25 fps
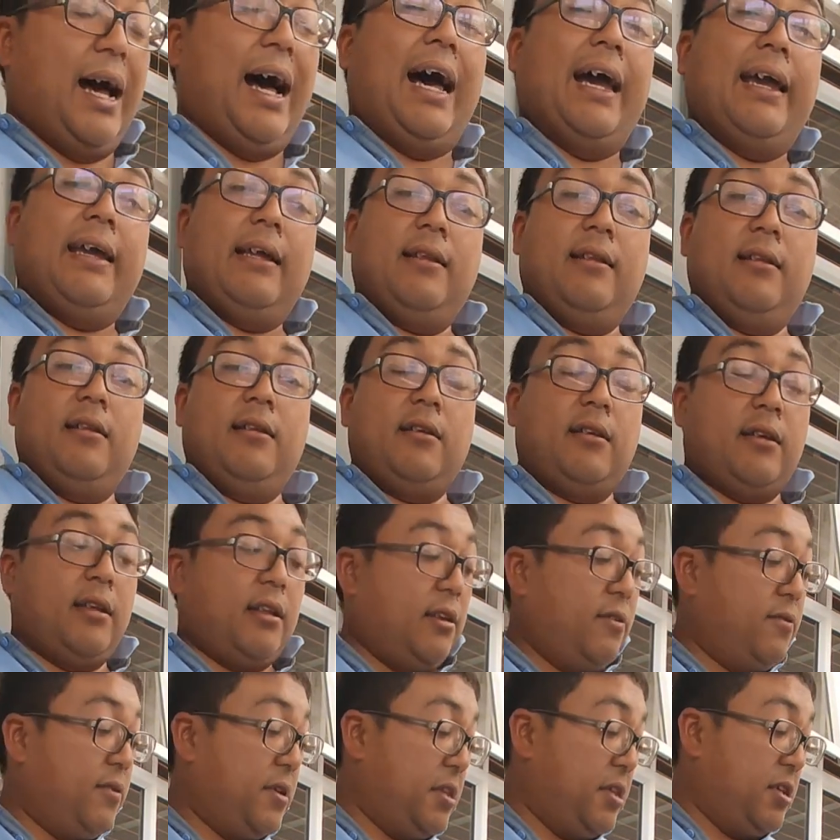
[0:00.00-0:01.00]
idling and
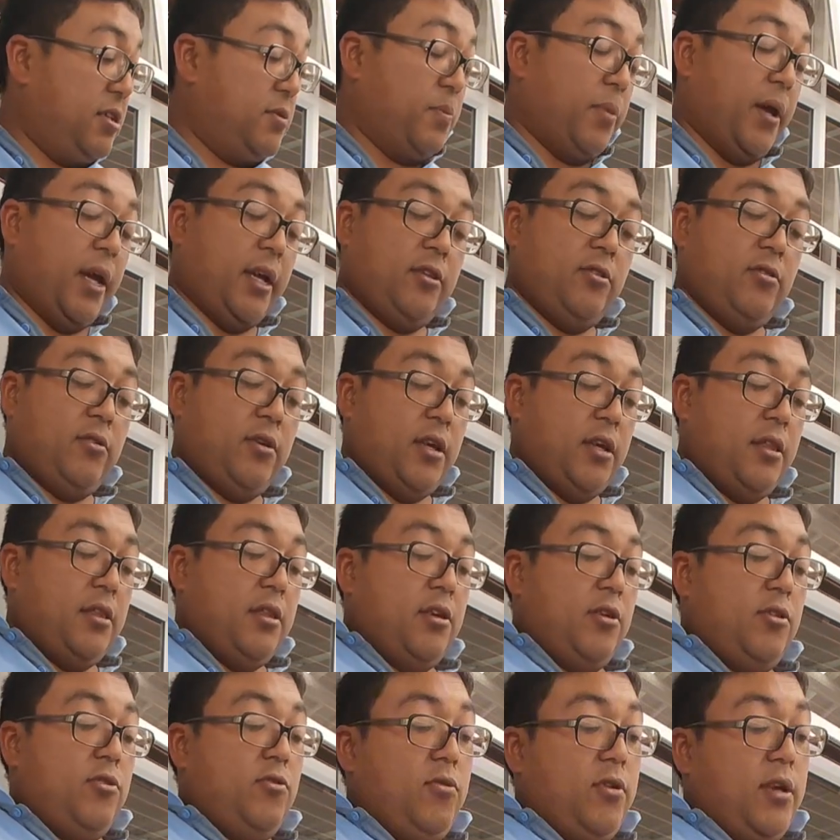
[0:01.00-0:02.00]
everything's back
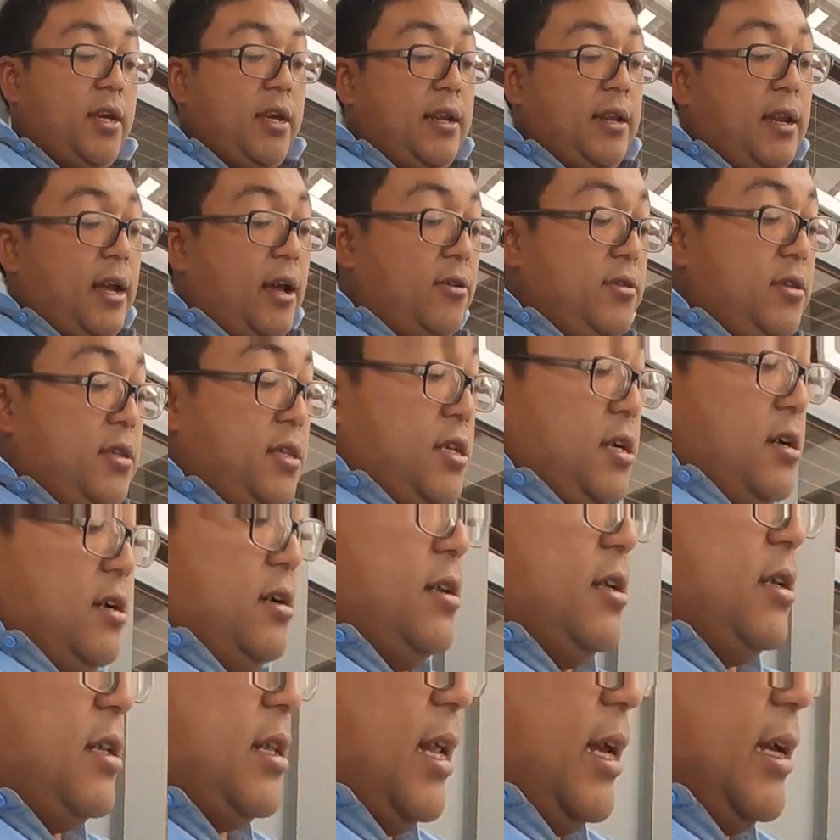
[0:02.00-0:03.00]
together, you can now
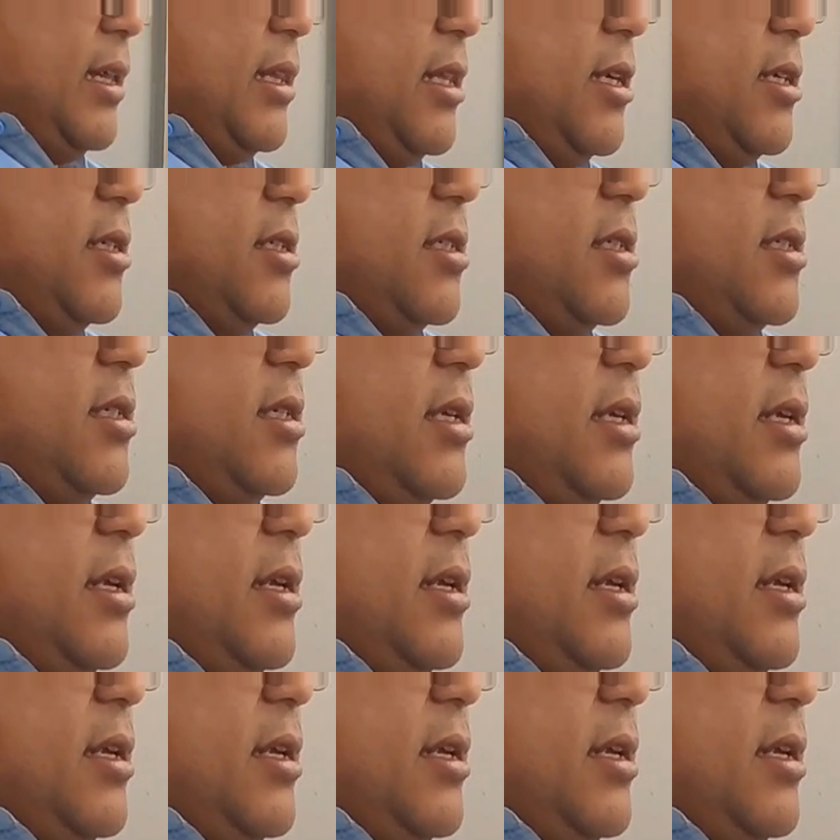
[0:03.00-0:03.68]
turn it like this.